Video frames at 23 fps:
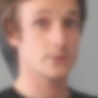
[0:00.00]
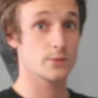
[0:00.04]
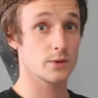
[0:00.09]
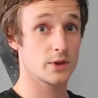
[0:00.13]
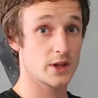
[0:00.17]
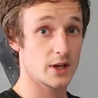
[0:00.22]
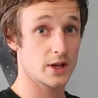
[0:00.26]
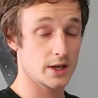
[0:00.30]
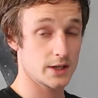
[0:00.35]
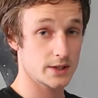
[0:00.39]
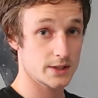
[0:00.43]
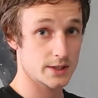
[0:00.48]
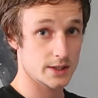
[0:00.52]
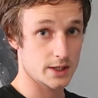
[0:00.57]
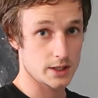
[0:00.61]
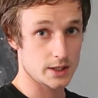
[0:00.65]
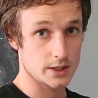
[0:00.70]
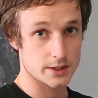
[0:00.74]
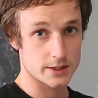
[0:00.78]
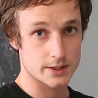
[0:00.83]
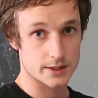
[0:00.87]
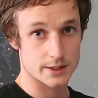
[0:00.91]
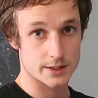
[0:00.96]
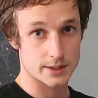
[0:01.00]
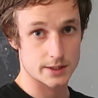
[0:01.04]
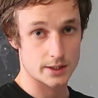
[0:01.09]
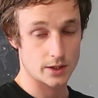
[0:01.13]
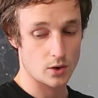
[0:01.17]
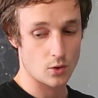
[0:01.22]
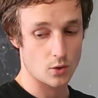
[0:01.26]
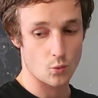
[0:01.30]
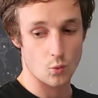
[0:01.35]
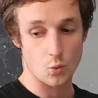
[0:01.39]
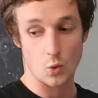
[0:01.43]
with this is
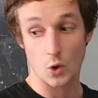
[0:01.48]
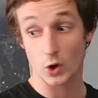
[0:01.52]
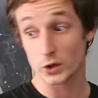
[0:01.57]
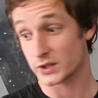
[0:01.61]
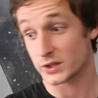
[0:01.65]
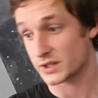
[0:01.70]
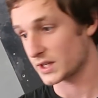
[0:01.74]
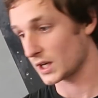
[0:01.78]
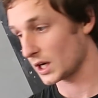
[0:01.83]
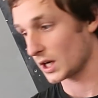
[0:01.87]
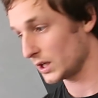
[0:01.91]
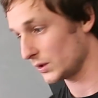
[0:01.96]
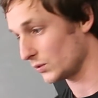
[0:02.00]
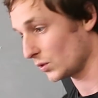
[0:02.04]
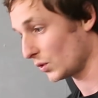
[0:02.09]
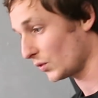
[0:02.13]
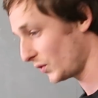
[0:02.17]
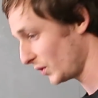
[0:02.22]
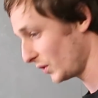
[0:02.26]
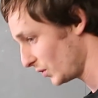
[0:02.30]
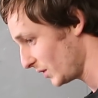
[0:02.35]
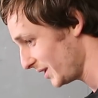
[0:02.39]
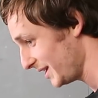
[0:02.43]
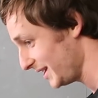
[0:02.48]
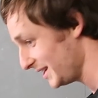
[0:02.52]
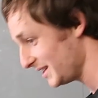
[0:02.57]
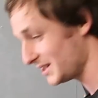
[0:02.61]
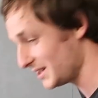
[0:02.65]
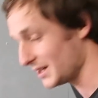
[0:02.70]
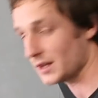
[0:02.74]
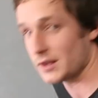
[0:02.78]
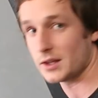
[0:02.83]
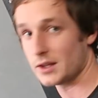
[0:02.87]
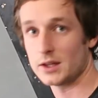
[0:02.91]
one side will feel
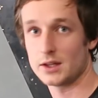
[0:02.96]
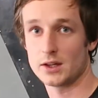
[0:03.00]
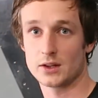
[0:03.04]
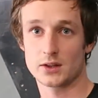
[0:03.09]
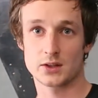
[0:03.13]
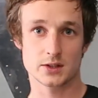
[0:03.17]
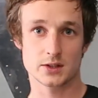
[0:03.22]
easier than the other